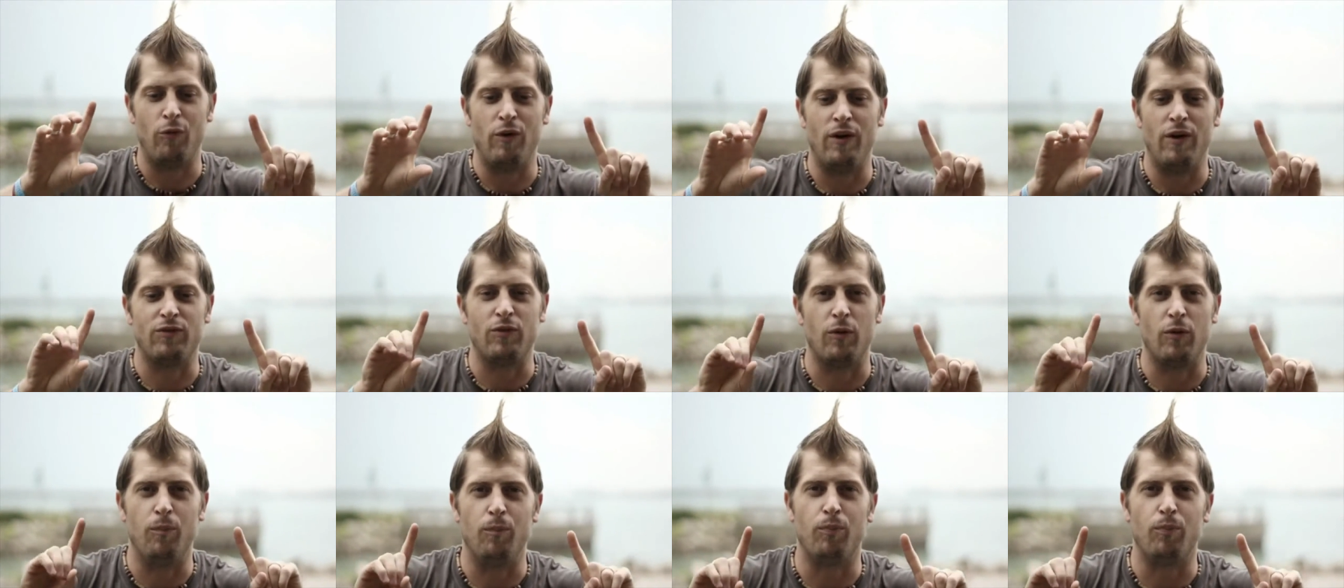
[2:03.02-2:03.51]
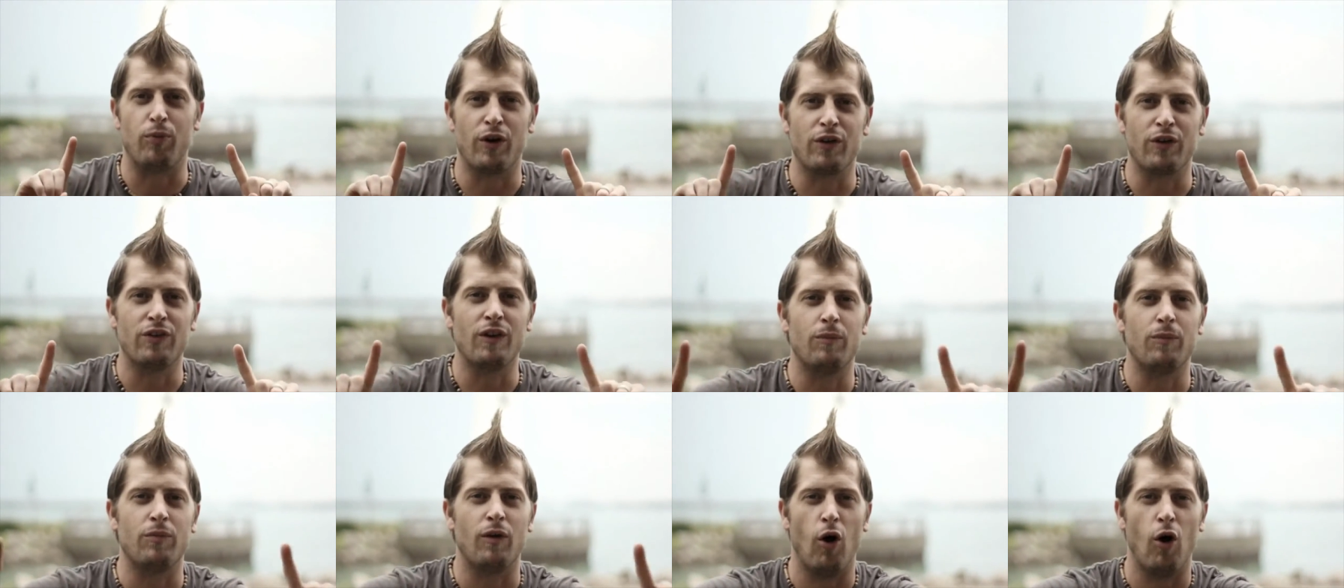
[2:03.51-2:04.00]
we have to
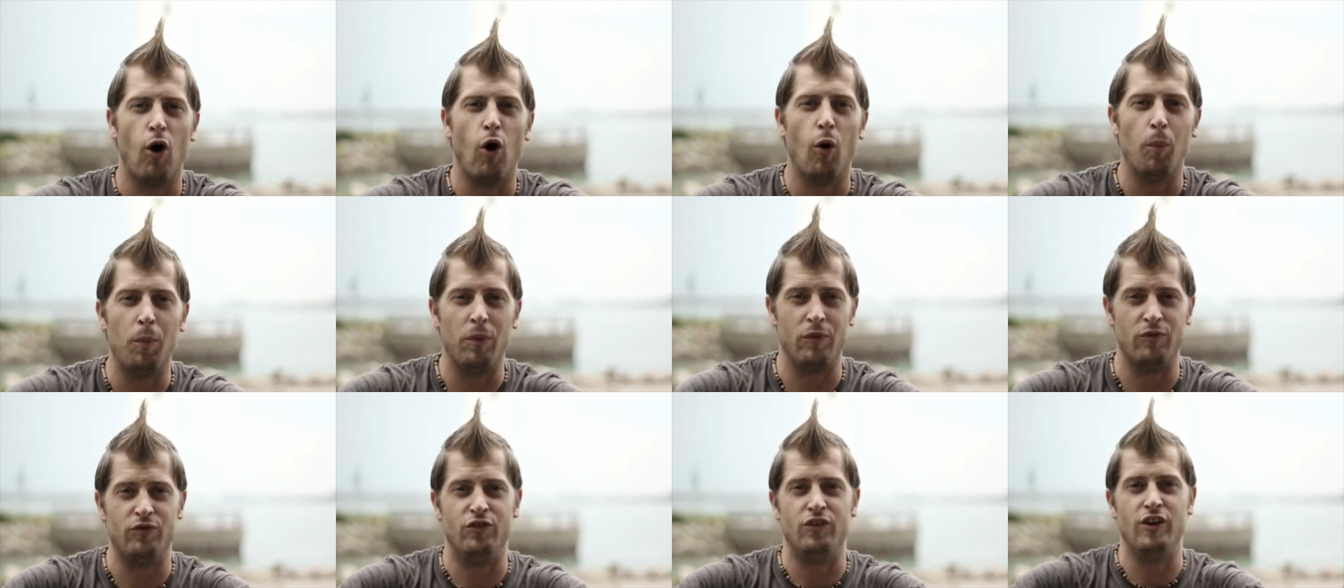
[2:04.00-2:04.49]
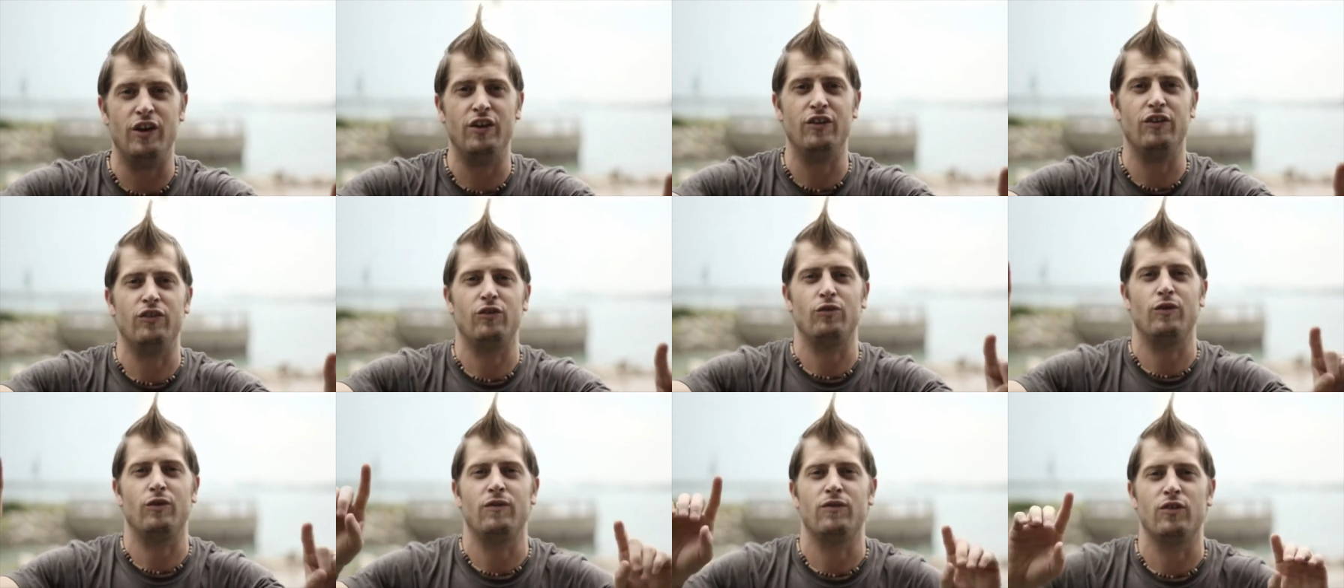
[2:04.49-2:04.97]
bring them the hope of
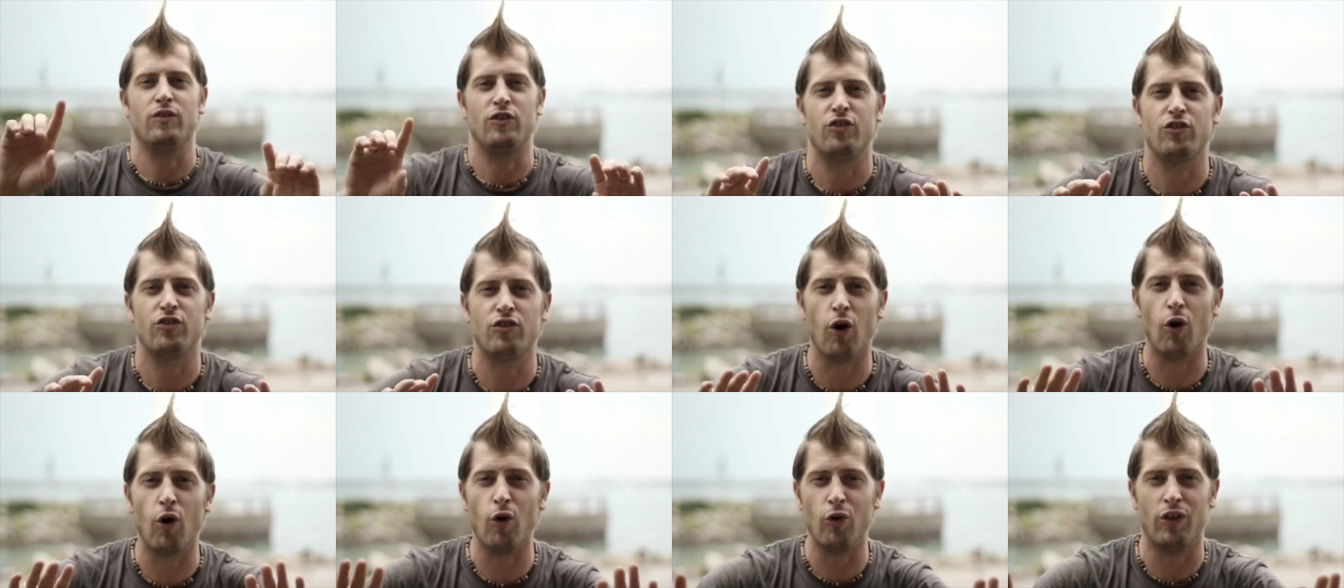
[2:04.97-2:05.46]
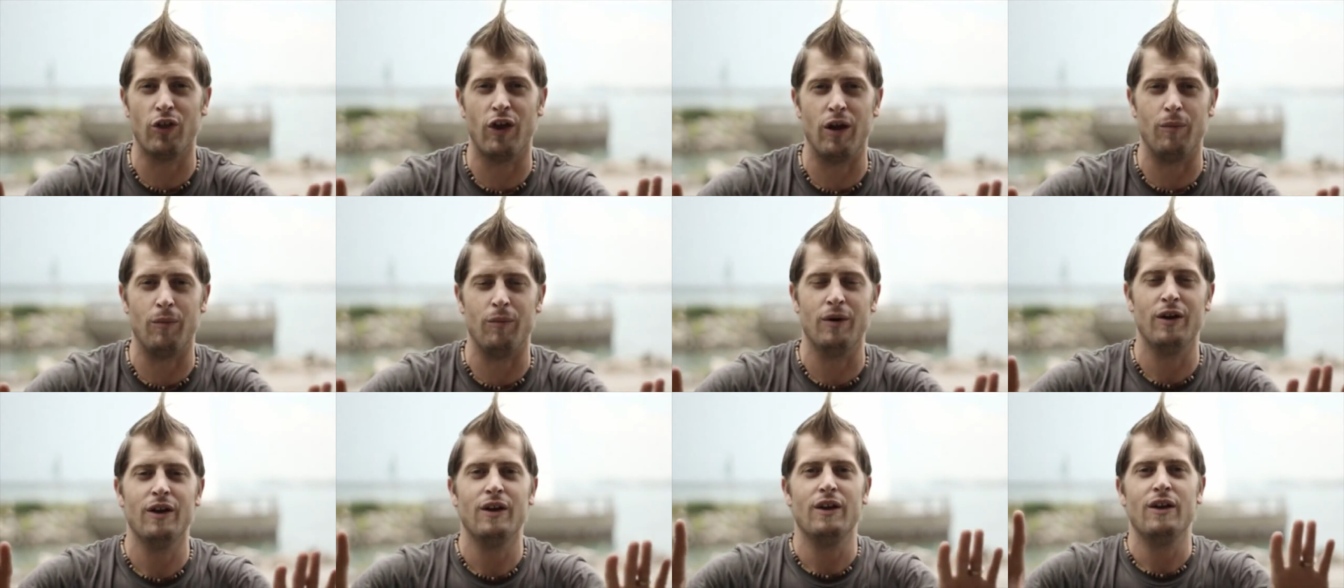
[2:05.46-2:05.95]
Jesus. We have to show
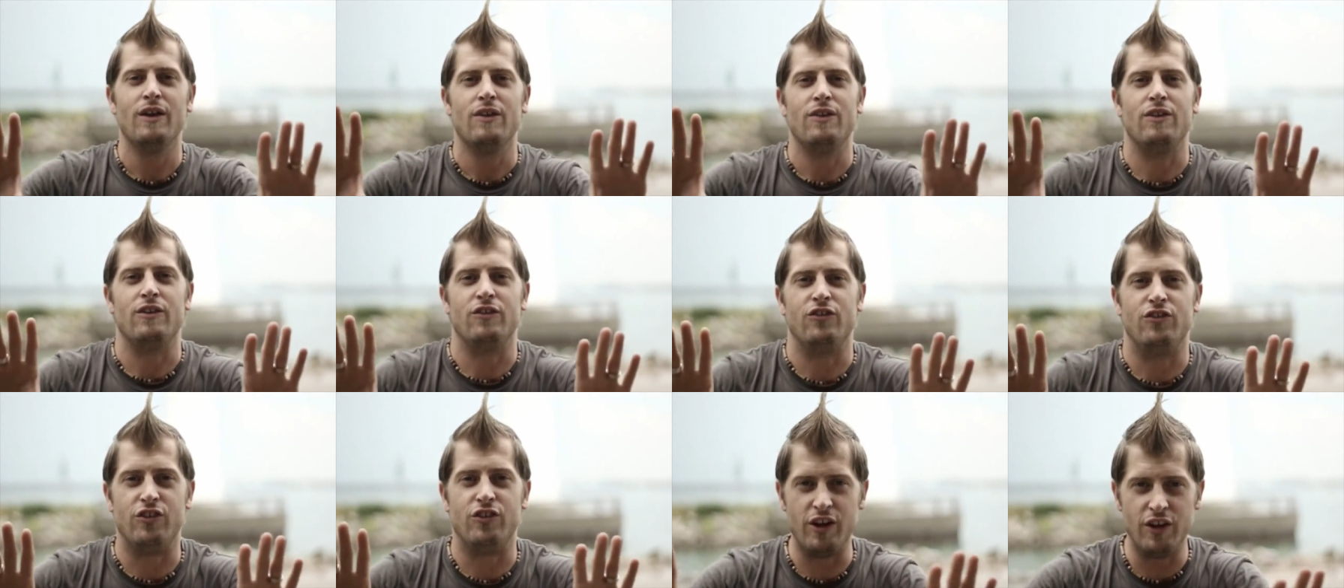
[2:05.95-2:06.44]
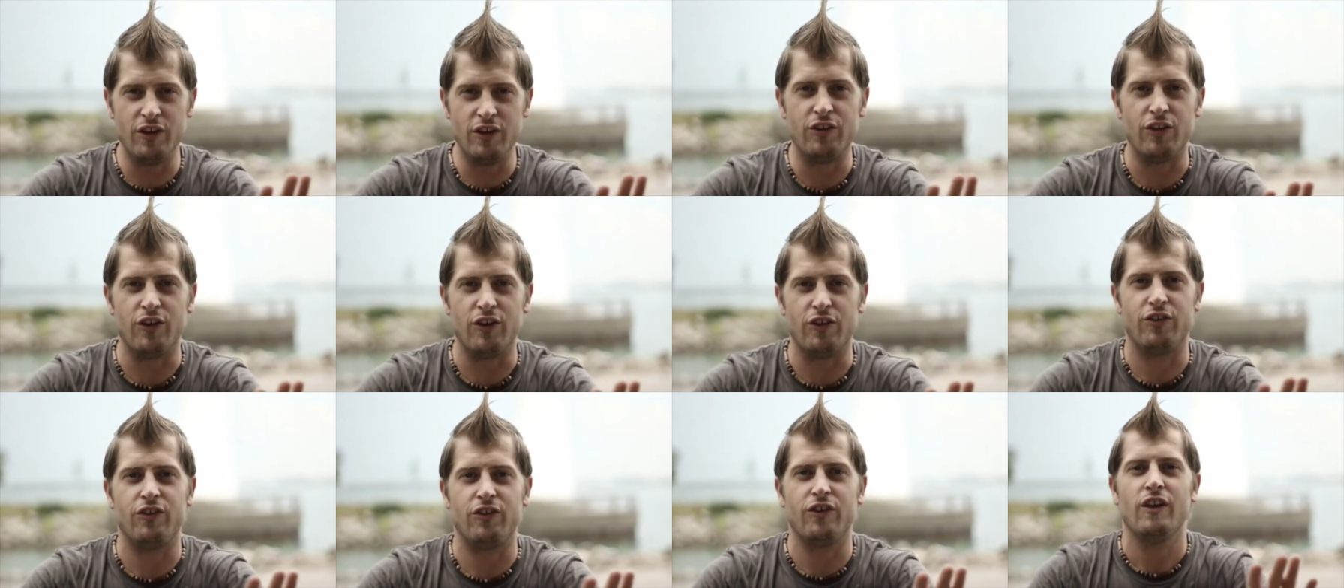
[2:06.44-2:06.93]
them that
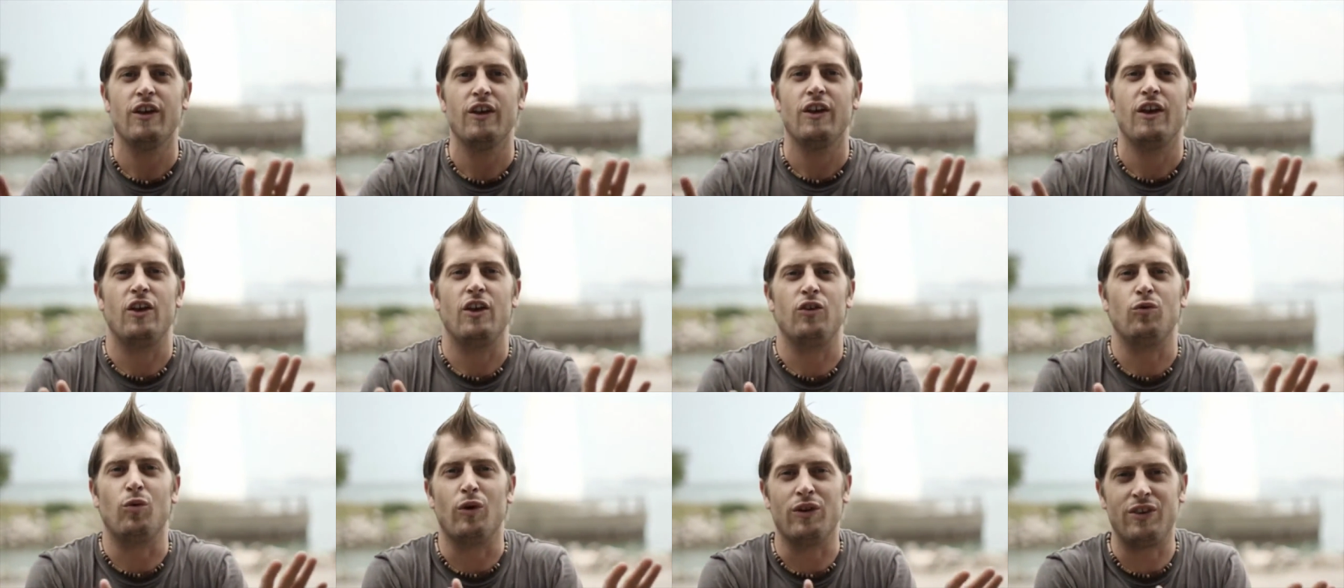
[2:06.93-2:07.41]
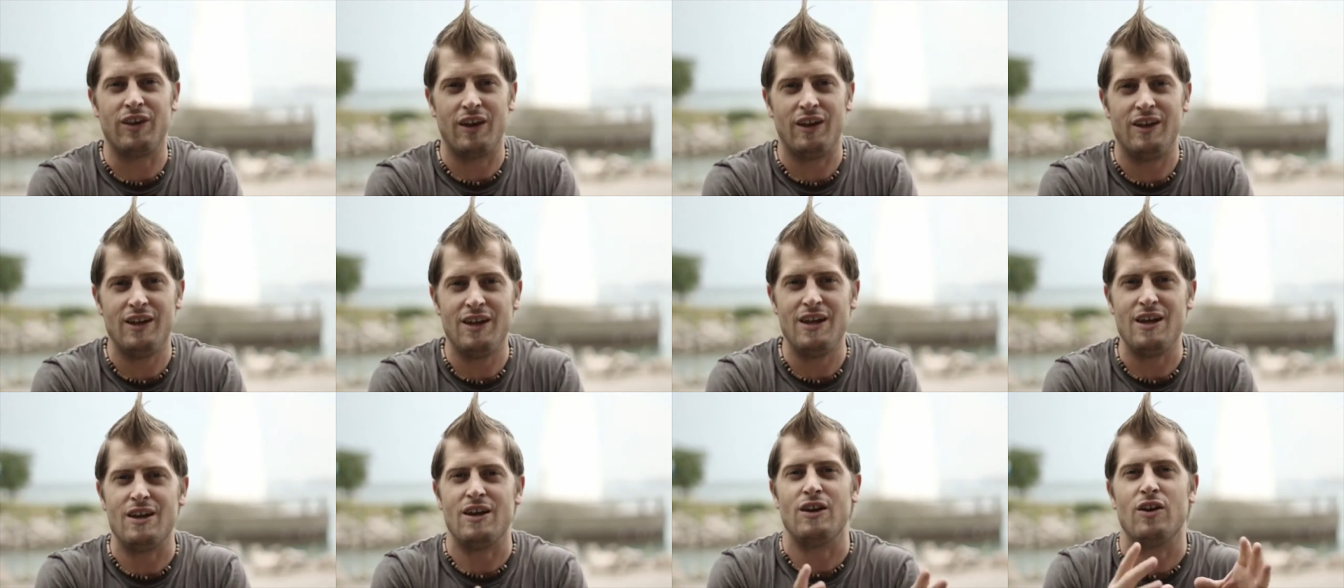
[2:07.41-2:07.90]
Jesus is what they
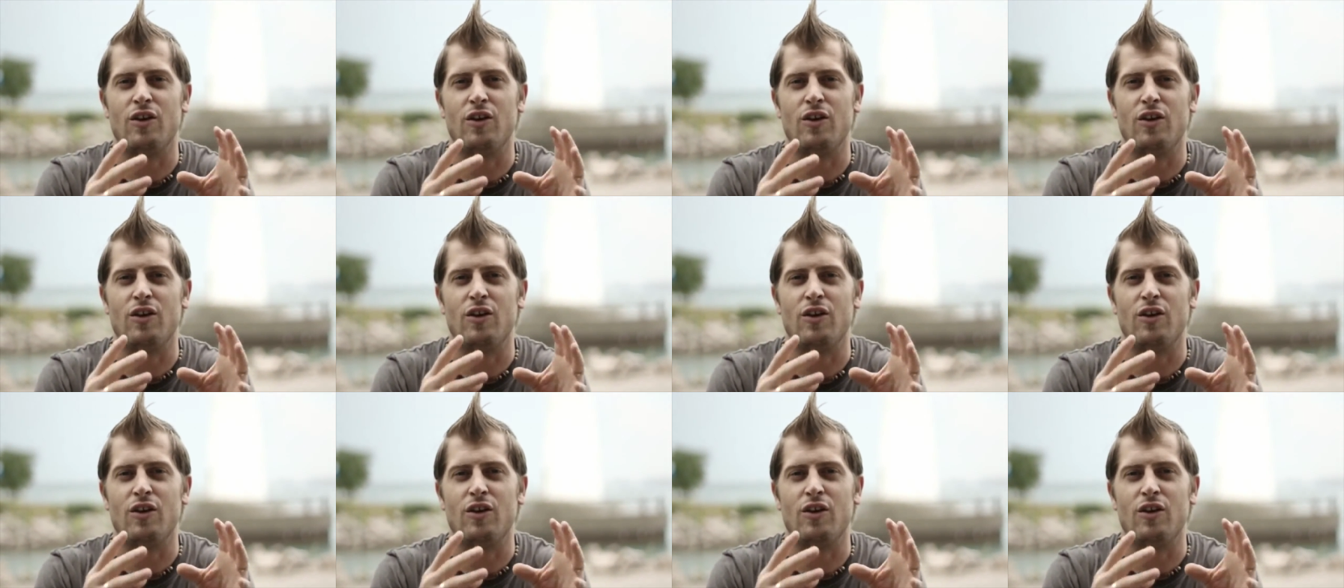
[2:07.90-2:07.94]
need.